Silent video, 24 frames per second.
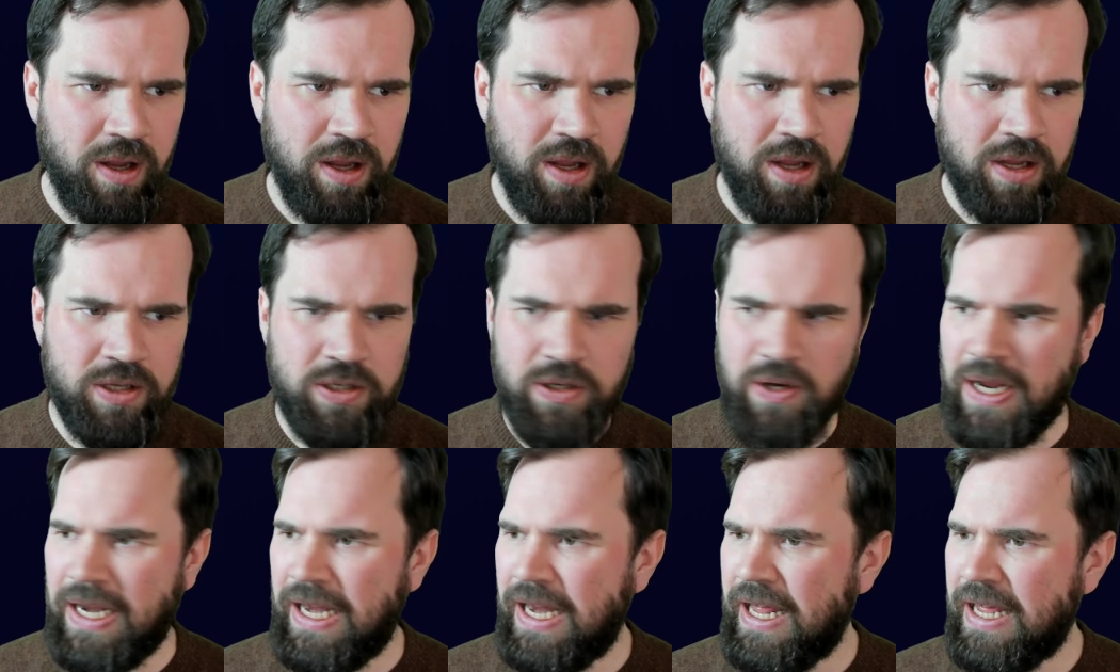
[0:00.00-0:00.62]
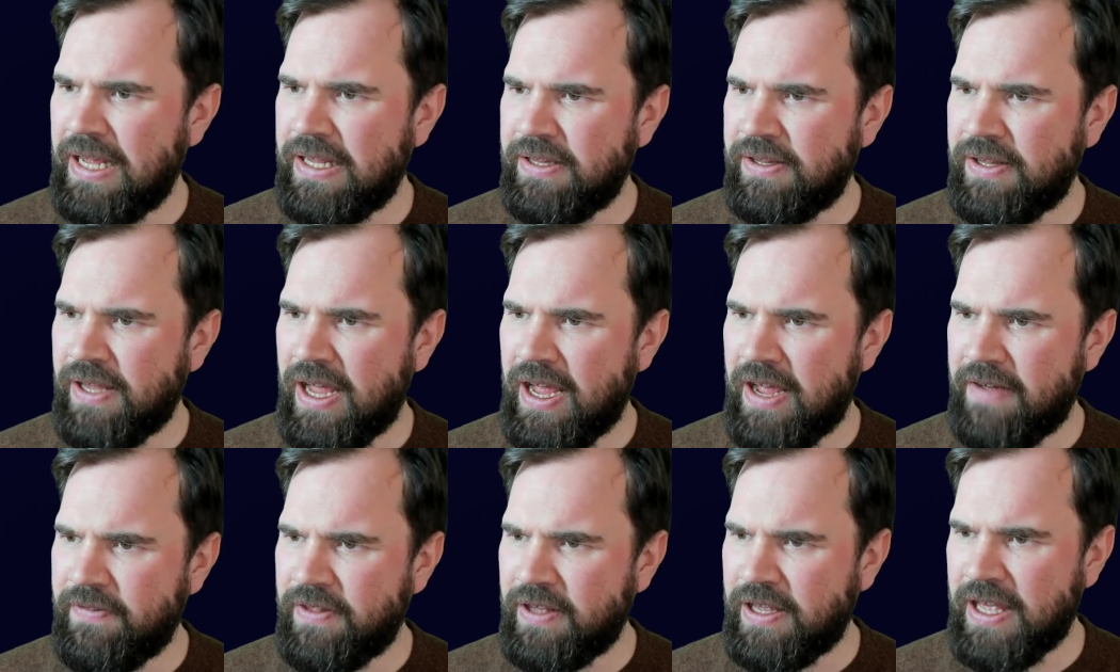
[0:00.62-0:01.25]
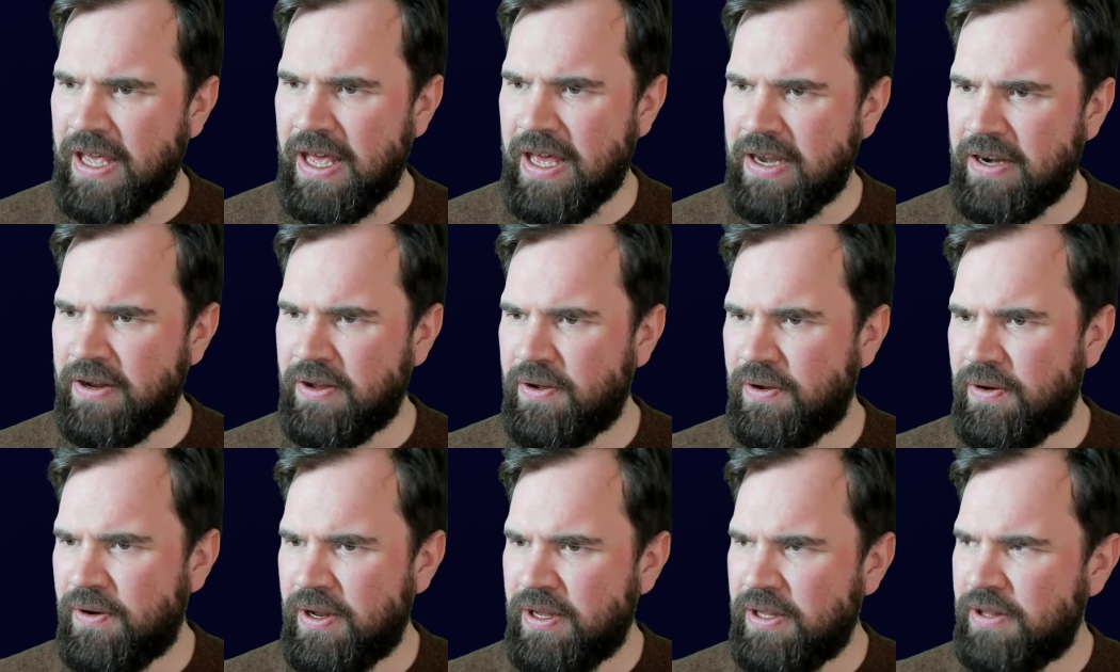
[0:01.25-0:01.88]
So I like to have the
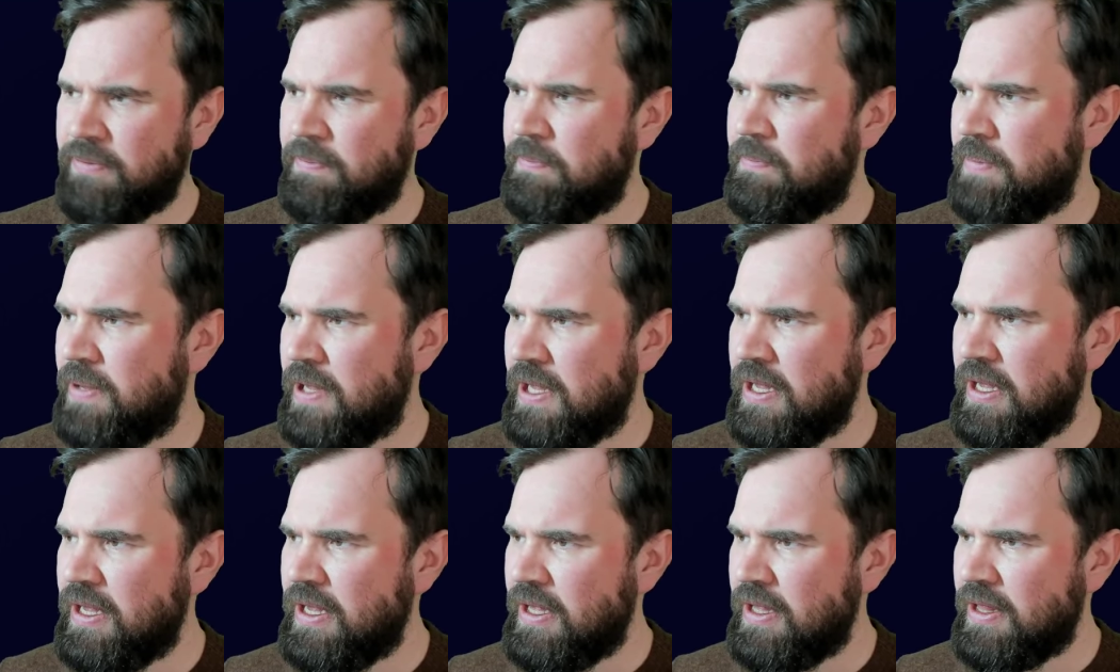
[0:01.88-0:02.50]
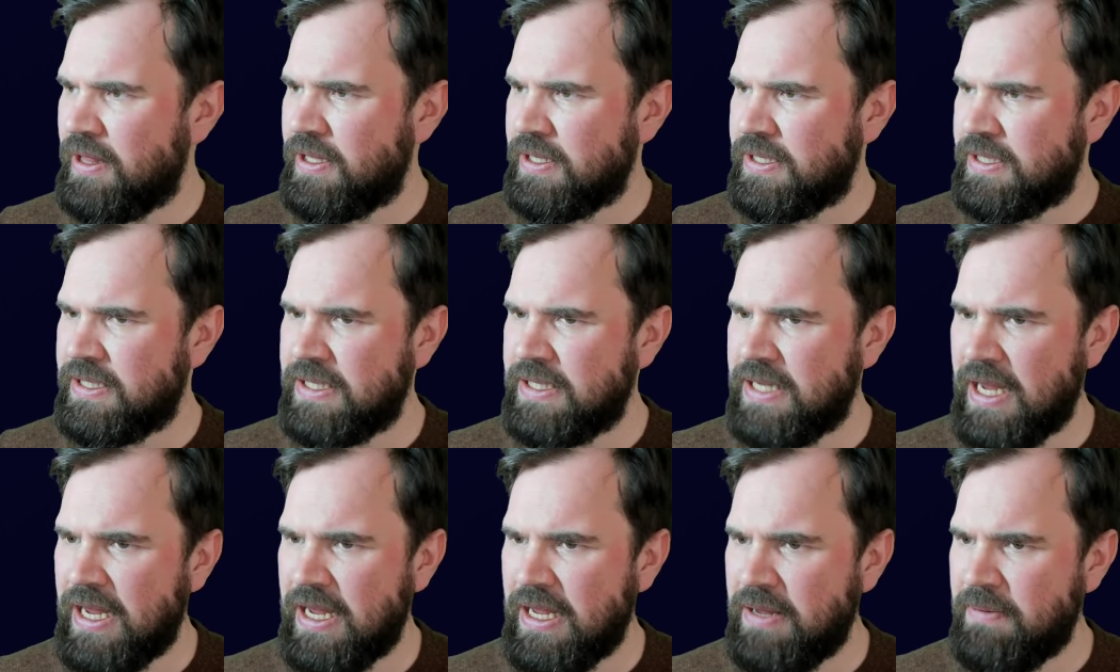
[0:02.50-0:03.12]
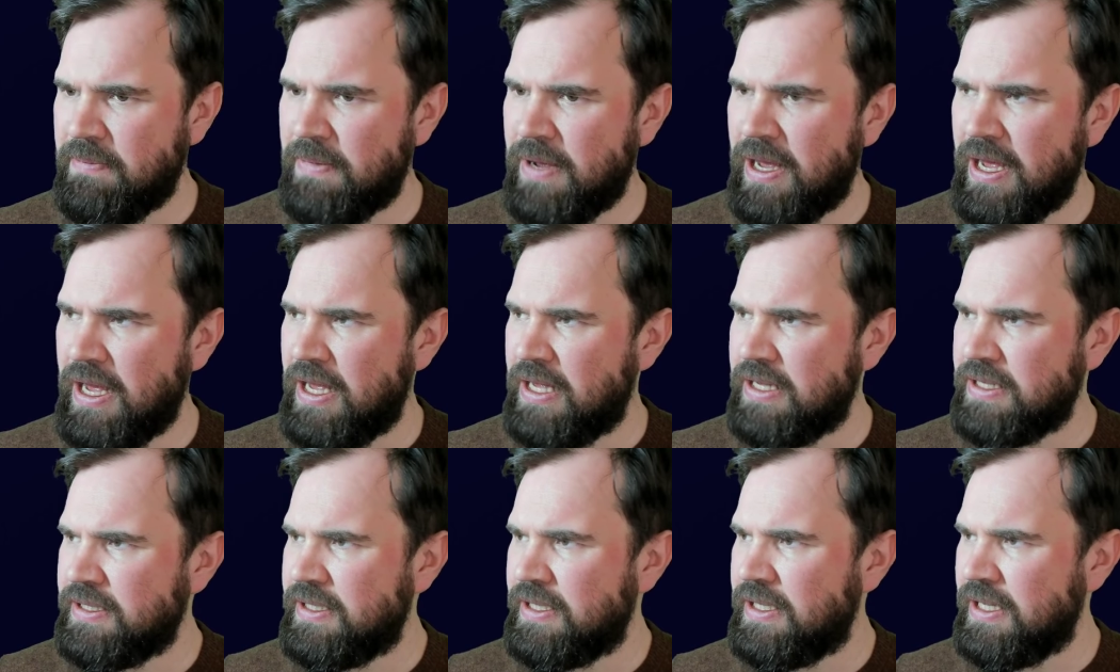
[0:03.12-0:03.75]
category be the same
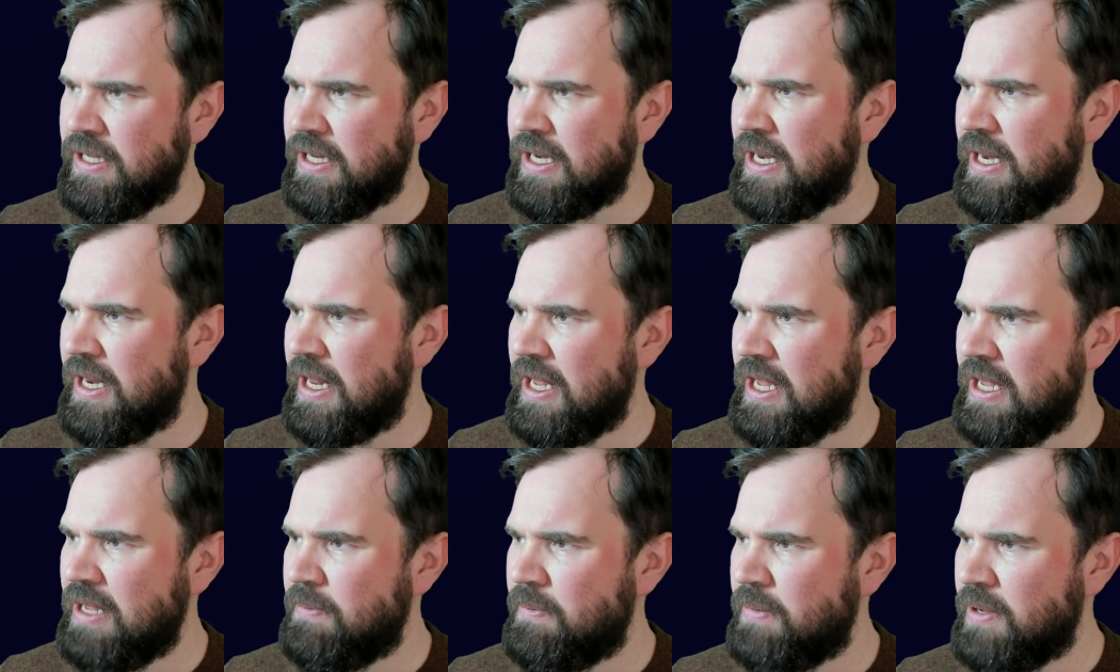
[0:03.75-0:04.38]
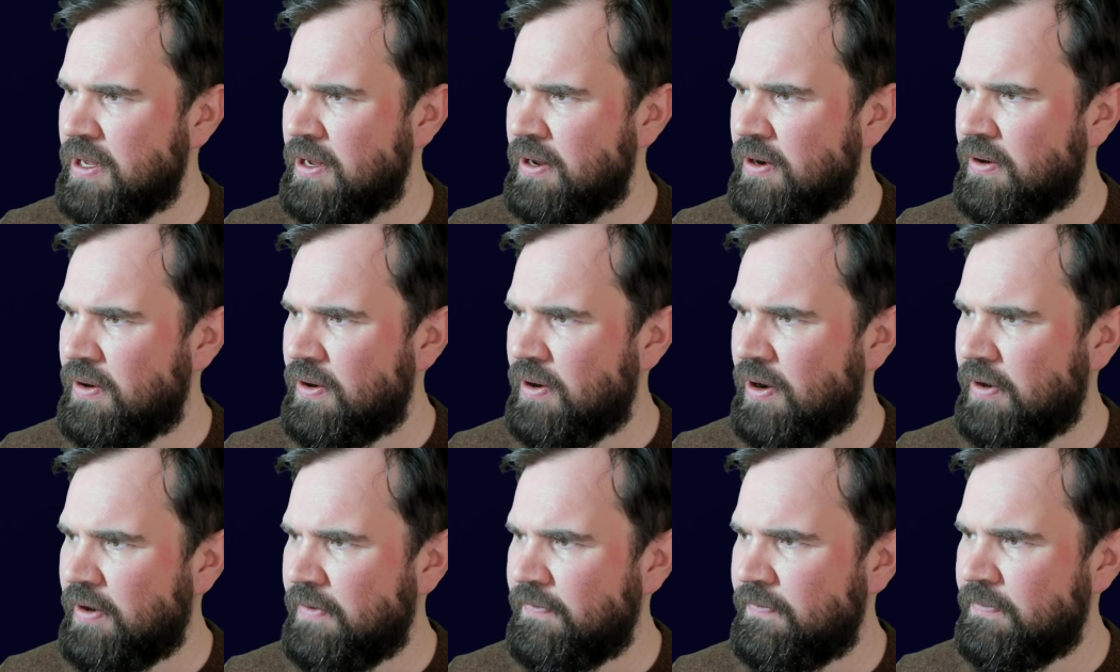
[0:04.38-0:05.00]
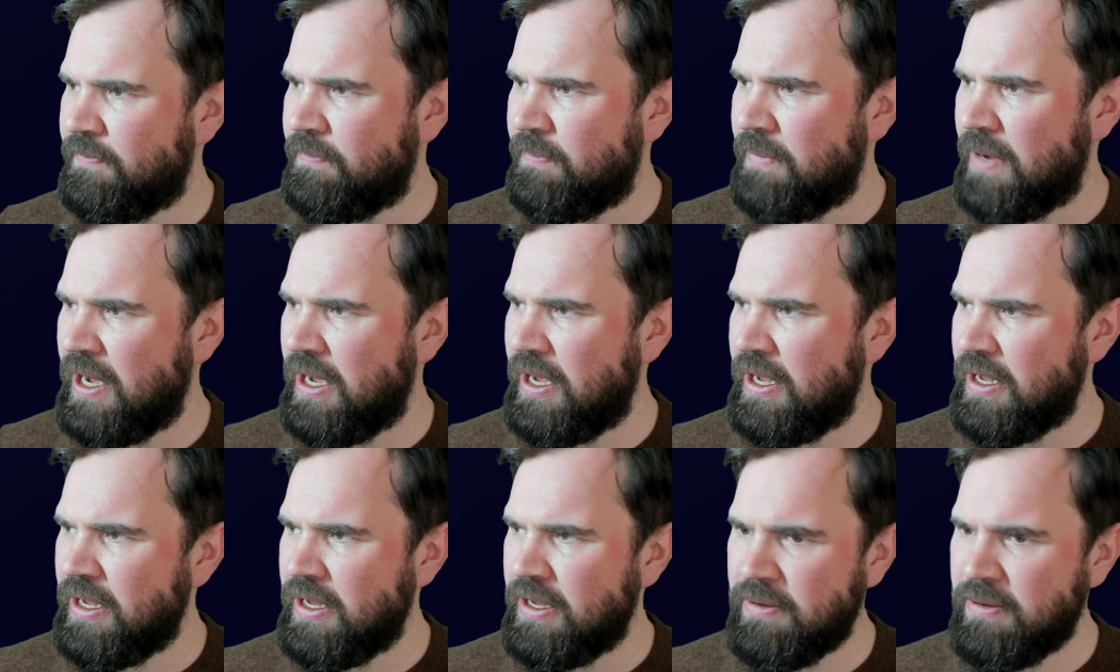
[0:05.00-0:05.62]
as the name here of
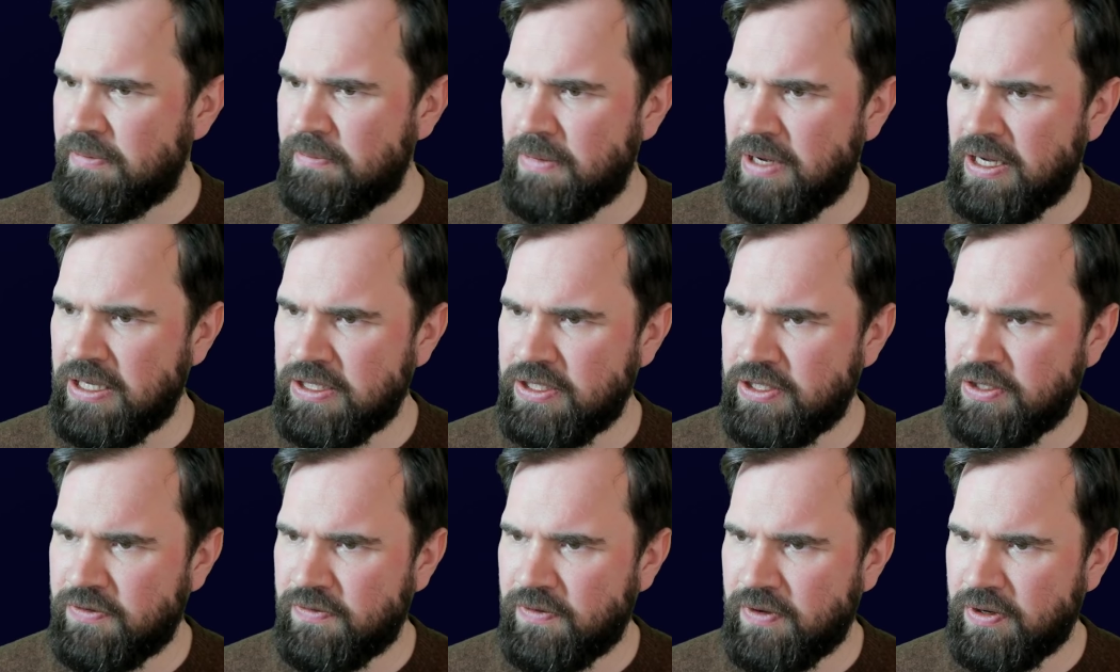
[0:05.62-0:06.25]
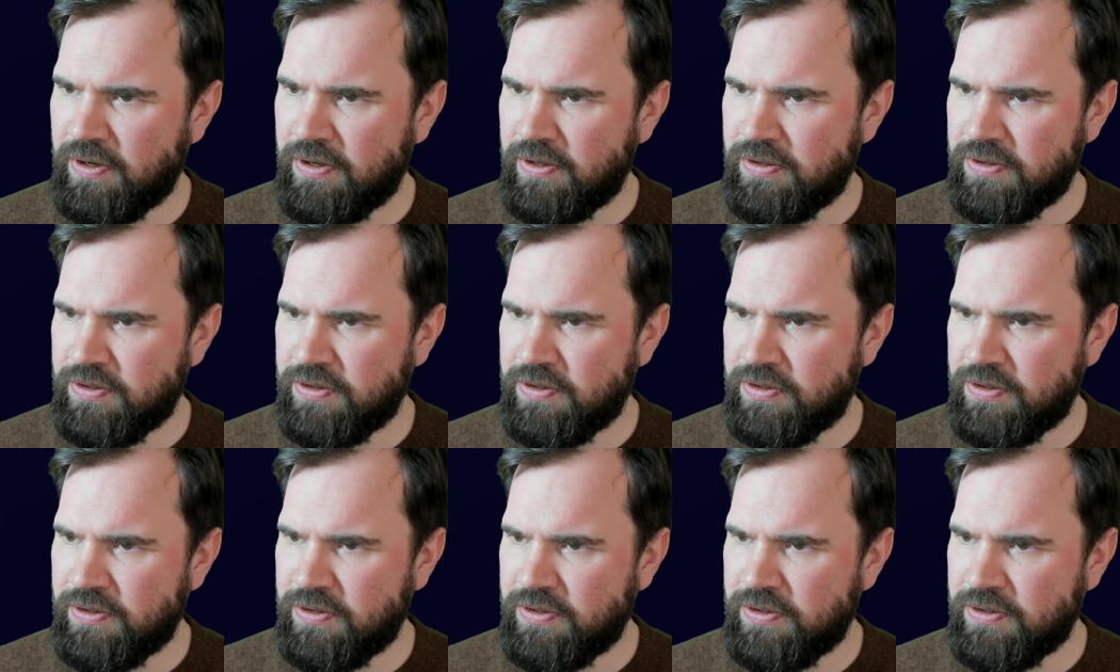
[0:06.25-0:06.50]
my struct.